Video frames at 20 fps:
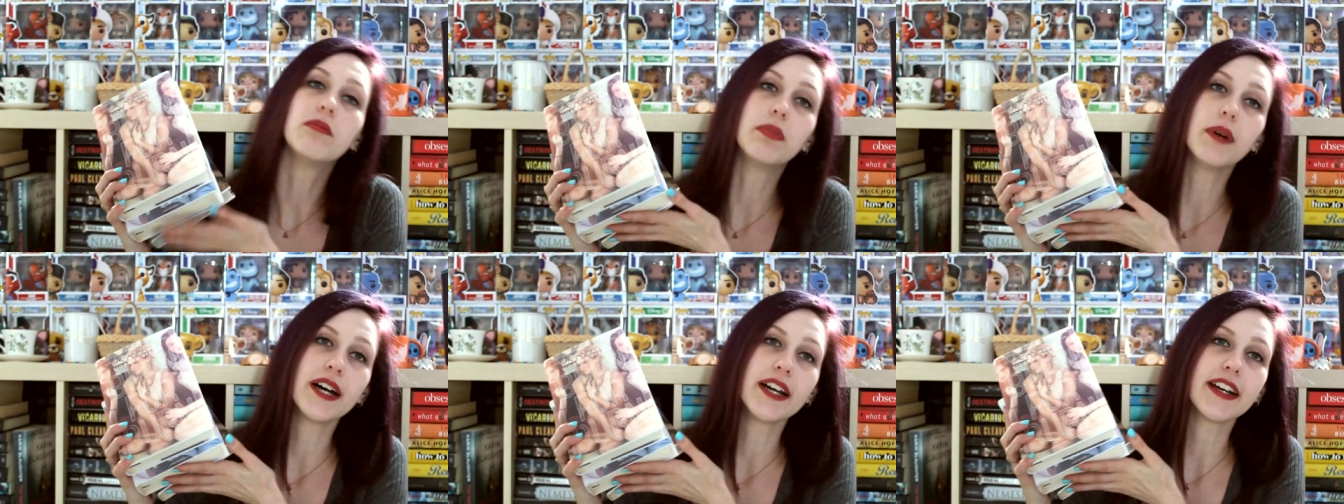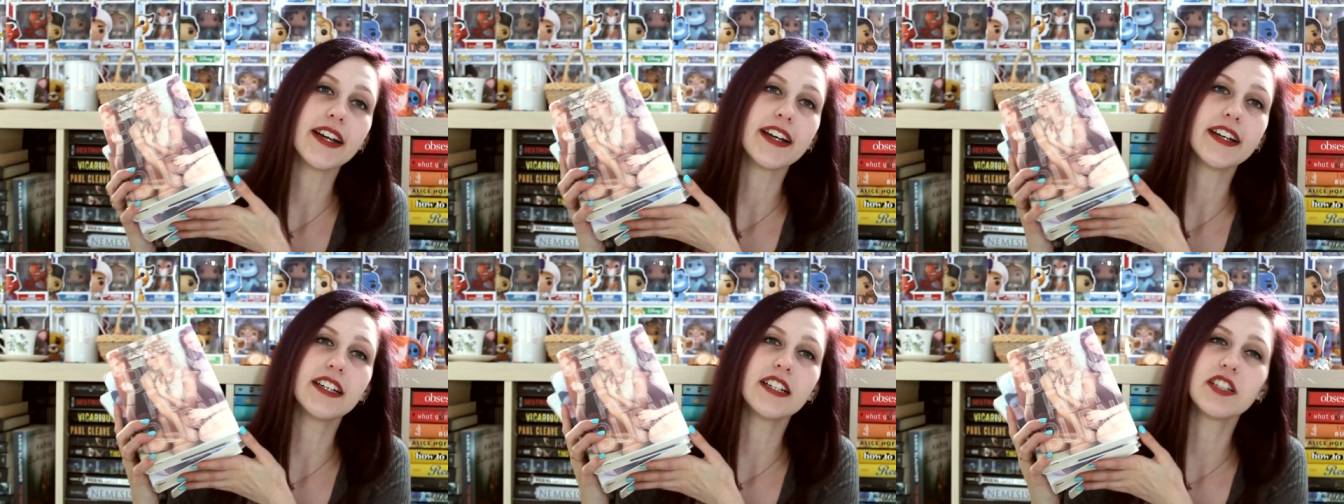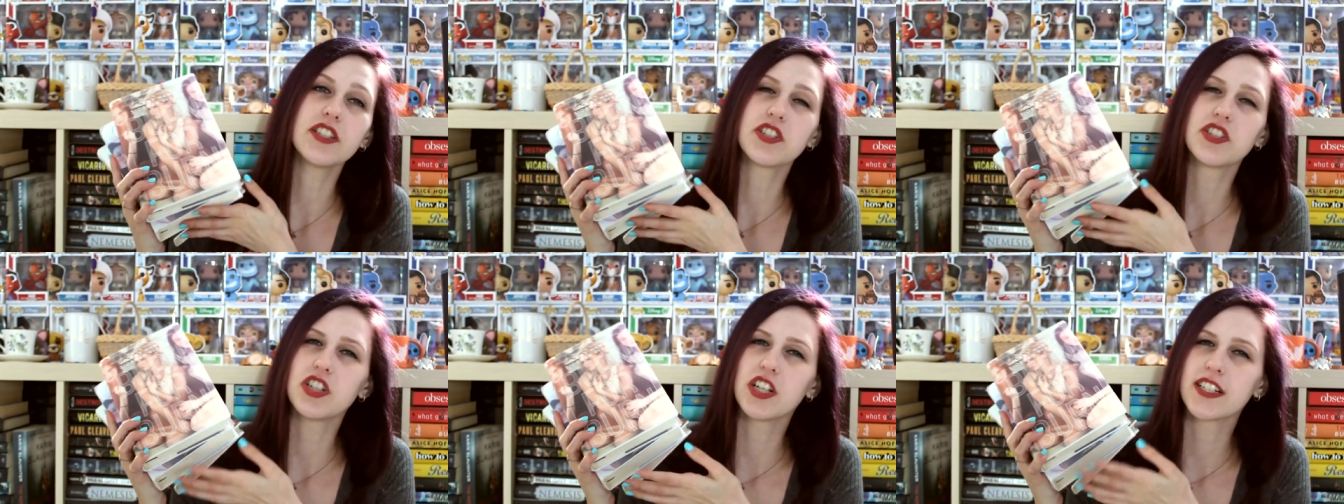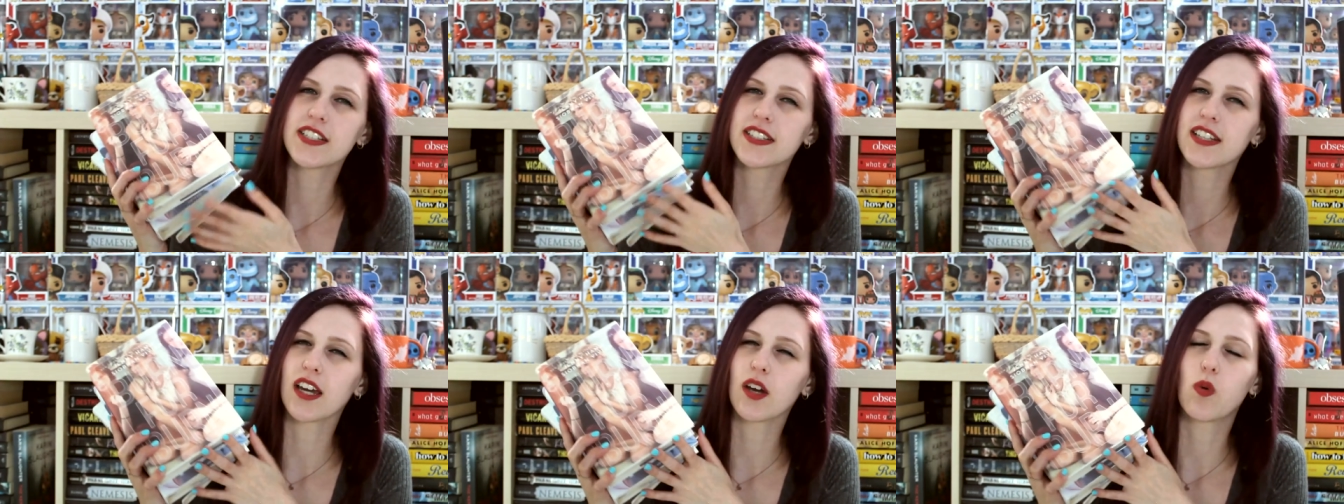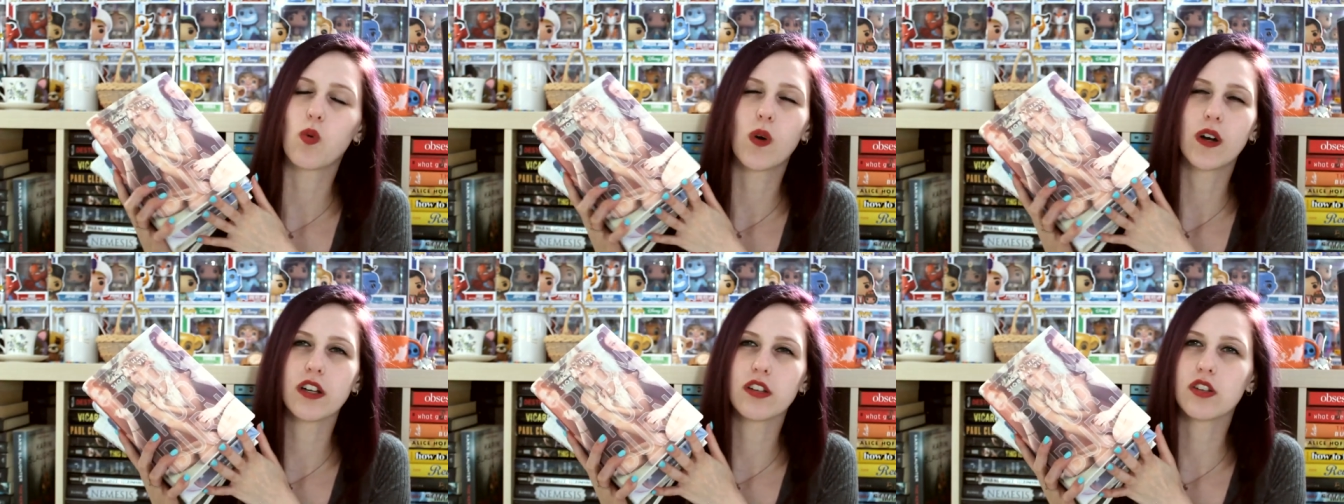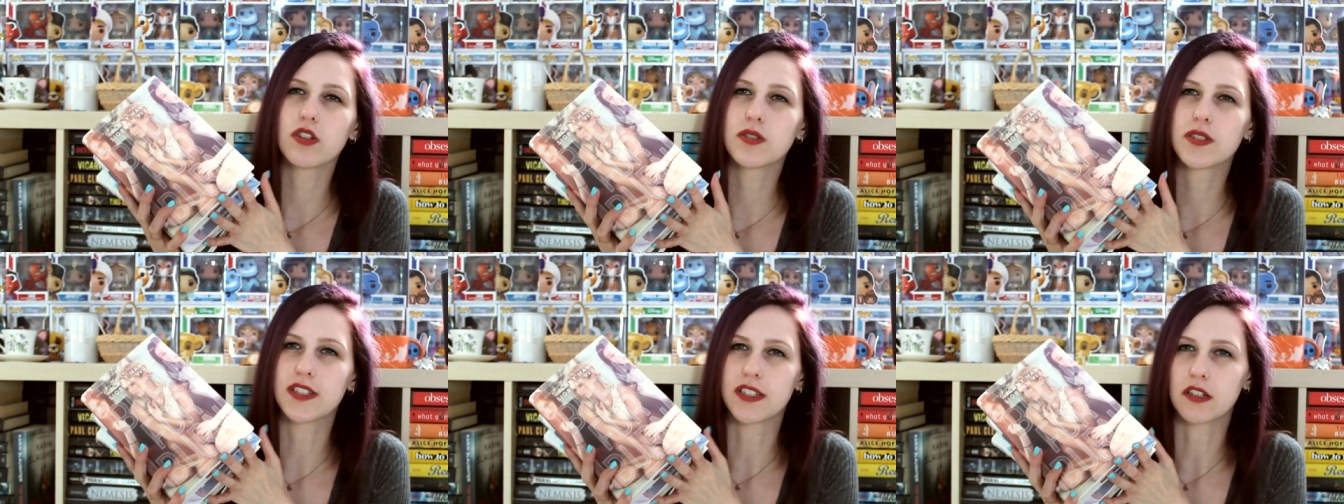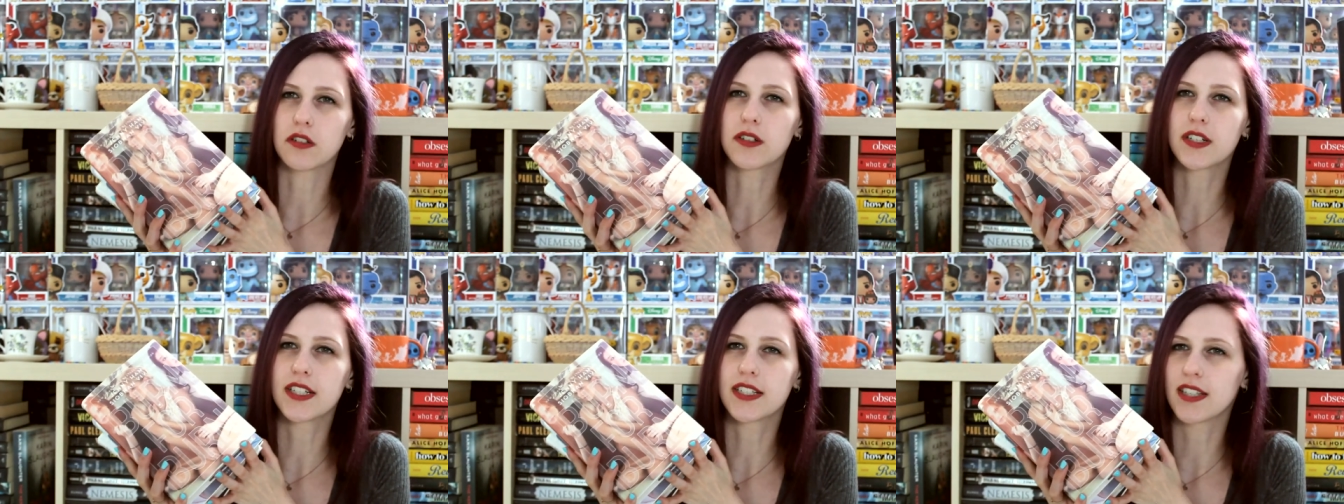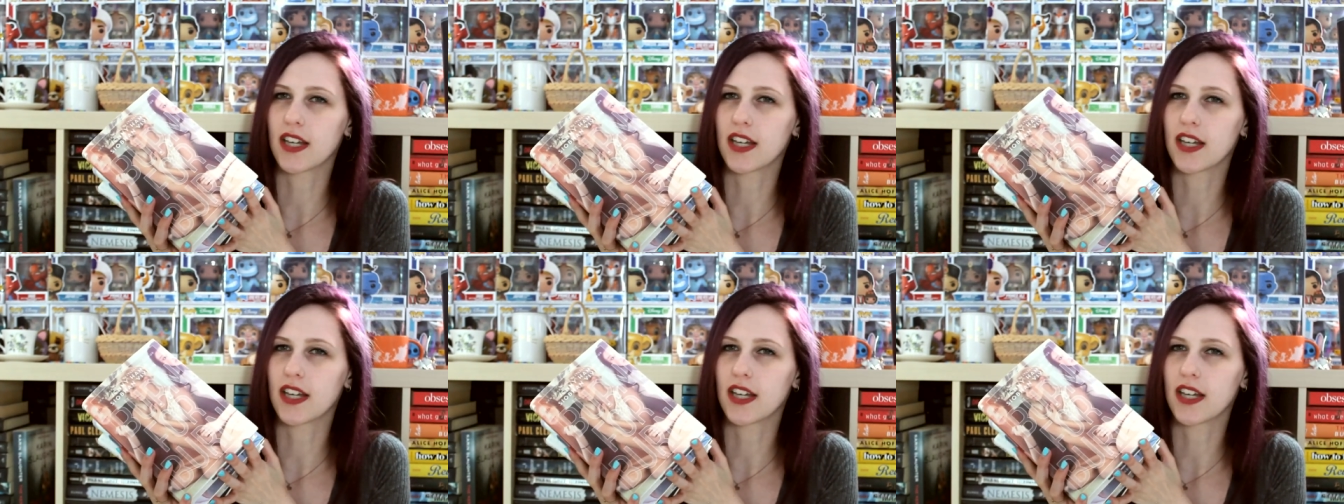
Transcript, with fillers: But it is just like one of those series